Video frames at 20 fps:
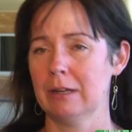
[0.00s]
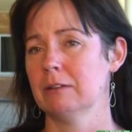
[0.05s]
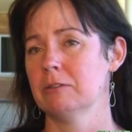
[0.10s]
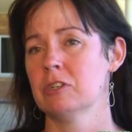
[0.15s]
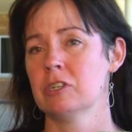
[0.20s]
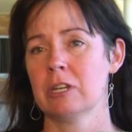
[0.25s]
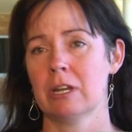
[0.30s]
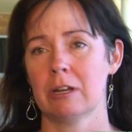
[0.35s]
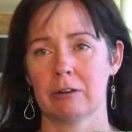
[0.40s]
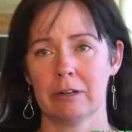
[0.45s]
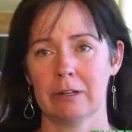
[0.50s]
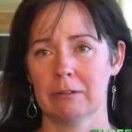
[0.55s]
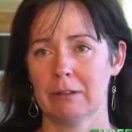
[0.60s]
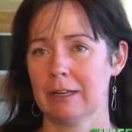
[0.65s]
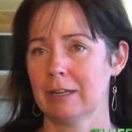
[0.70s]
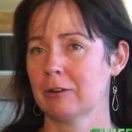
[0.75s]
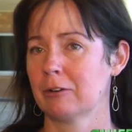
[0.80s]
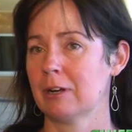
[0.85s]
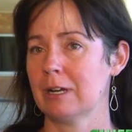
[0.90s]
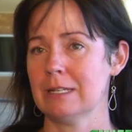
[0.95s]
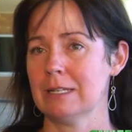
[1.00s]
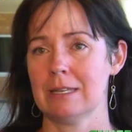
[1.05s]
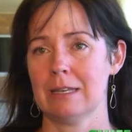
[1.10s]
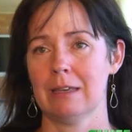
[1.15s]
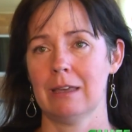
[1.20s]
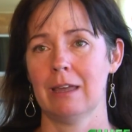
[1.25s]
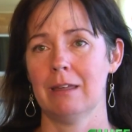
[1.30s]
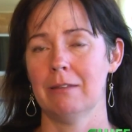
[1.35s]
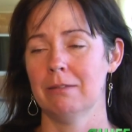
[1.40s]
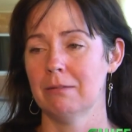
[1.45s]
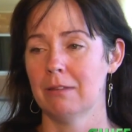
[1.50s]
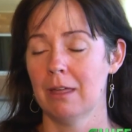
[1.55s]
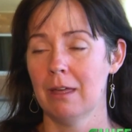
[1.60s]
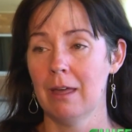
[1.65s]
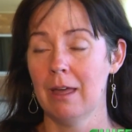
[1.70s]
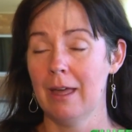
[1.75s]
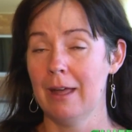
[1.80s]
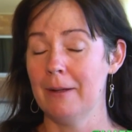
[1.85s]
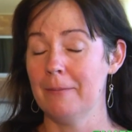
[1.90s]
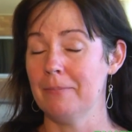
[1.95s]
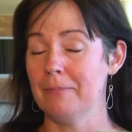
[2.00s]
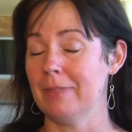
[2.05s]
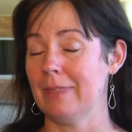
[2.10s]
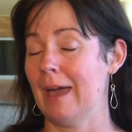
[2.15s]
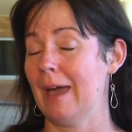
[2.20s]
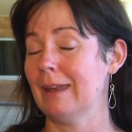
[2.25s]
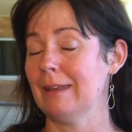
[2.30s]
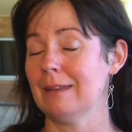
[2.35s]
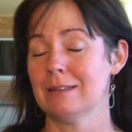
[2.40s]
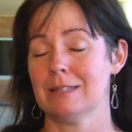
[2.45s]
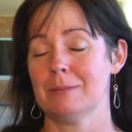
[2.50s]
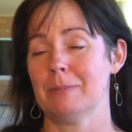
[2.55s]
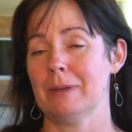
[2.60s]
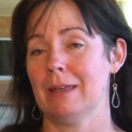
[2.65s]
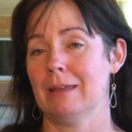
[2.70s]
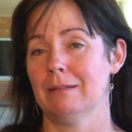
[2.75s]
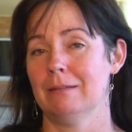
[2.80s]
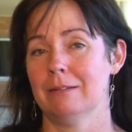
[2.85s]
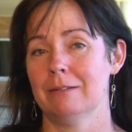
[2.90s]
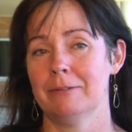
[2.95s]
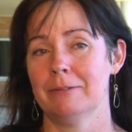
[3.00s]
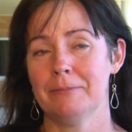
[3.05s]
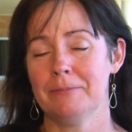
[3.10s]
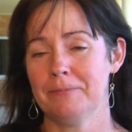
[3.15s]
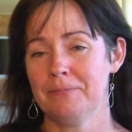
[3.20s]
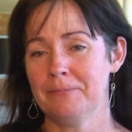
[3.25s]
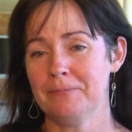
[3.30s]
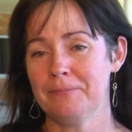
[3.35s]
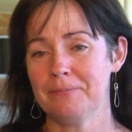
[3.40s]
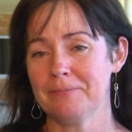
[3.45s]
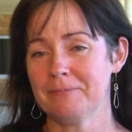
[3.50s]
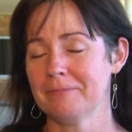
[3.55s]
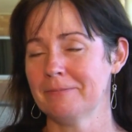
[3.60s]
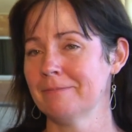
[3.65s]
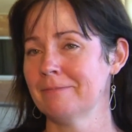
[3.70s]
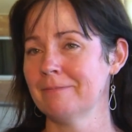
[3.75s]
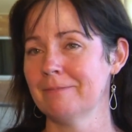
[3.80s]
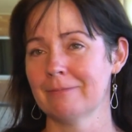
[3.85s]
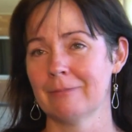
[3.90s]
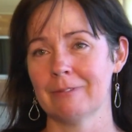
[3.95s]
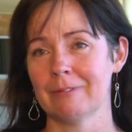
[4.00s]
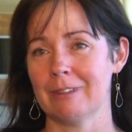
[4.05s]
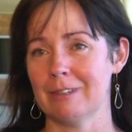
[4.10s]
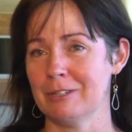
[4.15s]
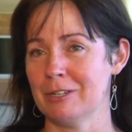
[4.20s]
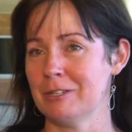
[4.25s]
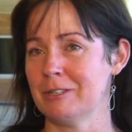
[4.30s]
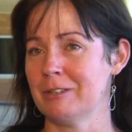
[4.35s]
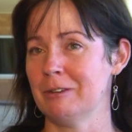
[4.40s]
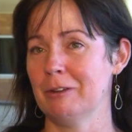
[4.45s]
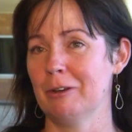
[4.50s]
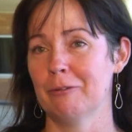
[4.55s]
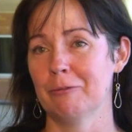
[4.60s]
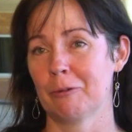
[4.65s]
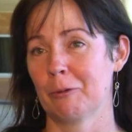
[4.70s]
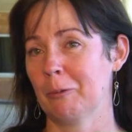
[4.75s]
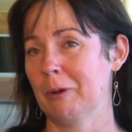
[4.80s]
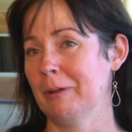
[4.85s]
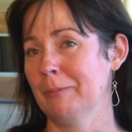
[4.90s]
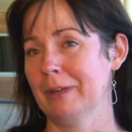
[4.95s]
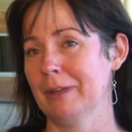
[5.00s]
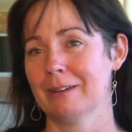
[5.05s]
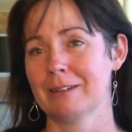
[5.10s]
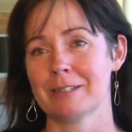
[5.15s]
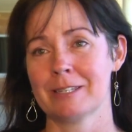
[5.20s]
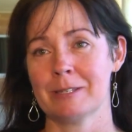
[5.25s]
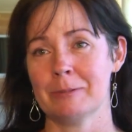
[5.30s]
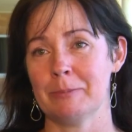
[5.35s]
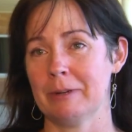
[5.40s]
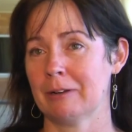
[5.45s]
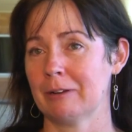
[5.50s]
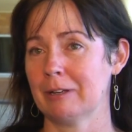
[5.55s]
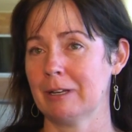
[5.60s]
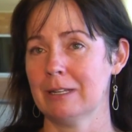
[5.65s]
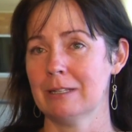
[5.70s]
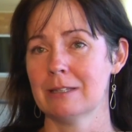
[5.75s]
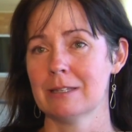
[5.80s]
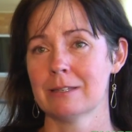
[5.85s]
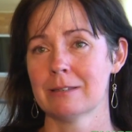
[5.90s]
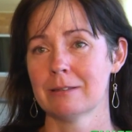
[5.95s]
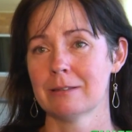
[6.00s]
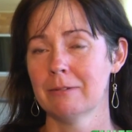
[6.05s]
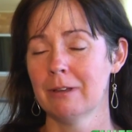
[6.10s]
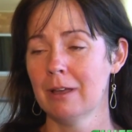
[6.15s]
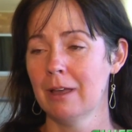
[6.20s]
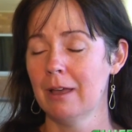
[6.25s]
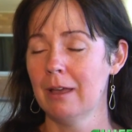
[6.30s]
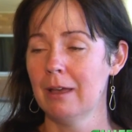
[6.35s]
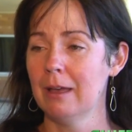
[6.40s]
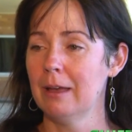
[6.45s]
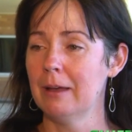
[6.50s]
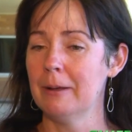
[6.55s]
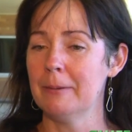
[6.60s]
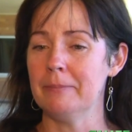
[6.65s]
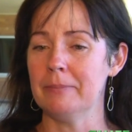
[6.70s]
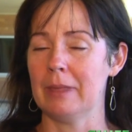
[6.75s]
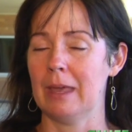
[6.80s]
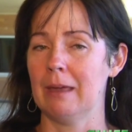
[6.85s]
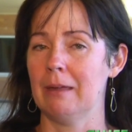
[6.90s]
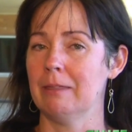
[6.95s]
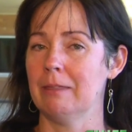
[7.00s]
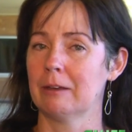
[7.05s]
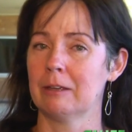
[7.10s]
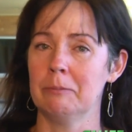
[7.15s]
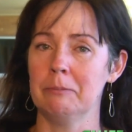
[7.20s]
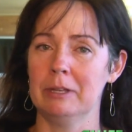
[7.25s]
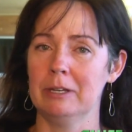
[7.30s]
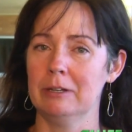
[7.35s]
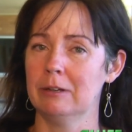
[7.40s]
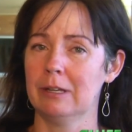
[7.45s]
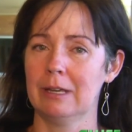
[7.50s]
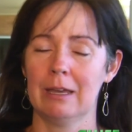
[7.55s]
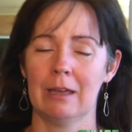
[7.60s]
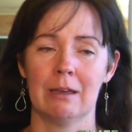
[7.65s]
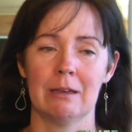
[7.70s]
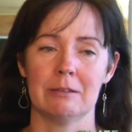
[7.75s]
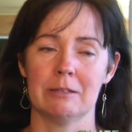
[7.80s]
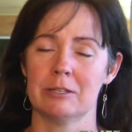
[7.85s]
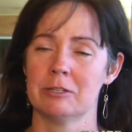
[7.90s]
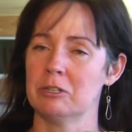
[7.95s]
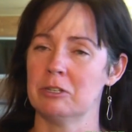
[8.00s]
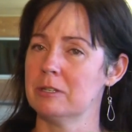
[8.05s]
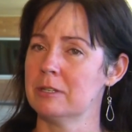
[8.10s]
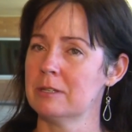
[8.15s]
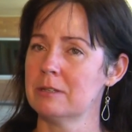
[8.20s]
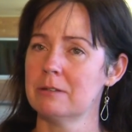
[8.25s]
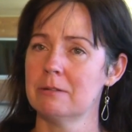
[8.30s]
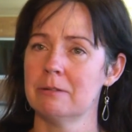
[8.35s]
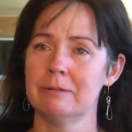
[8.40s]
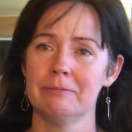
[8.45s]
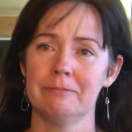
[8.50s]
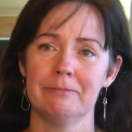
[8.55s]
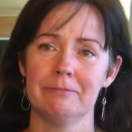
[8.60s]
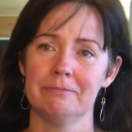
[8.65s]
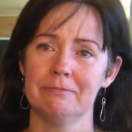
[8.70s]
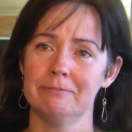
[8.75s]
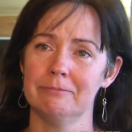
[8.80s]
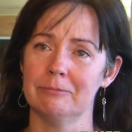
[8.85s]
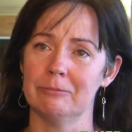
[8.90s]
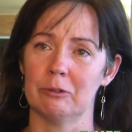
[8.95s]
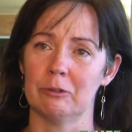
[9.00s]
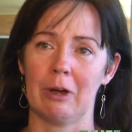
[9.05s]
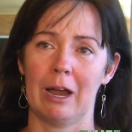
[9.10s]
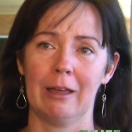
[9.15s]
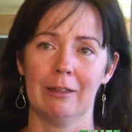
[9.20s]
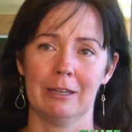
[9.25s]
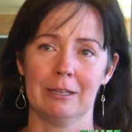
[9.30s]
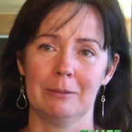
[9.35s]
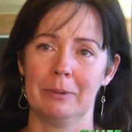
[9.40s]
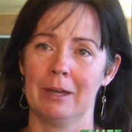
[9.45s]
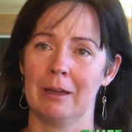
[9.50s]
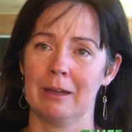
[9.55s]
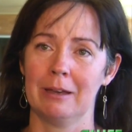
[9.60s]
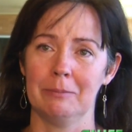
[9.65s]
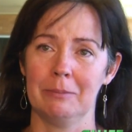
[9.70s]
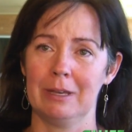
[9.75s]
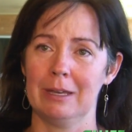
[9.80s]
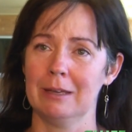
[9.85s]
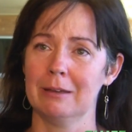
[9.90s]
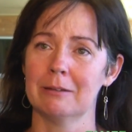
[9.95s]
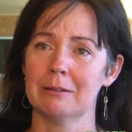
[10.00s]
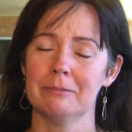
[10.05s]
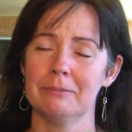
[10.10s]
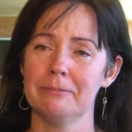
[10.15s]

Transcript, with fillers: and sharing like crazy, and that has been just an overwhelming experience. And the community has just rallied behind me.